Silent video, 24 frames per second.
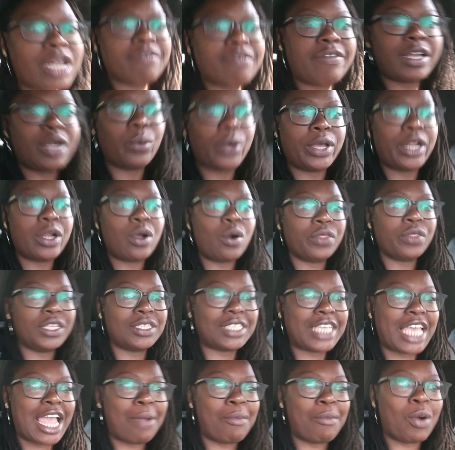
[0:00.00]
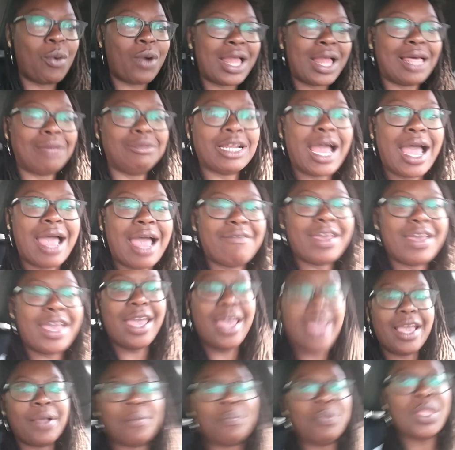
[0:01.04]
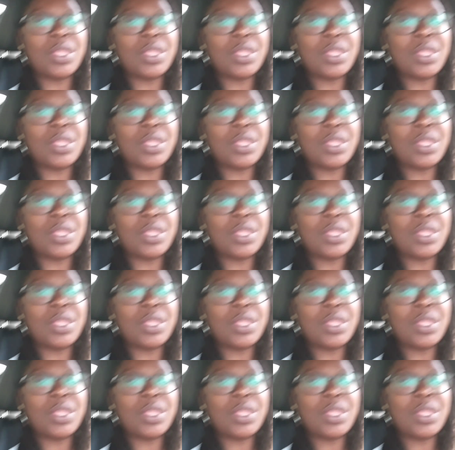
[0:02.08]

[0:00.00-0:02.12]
to find a way to hold this camera while I'm driving.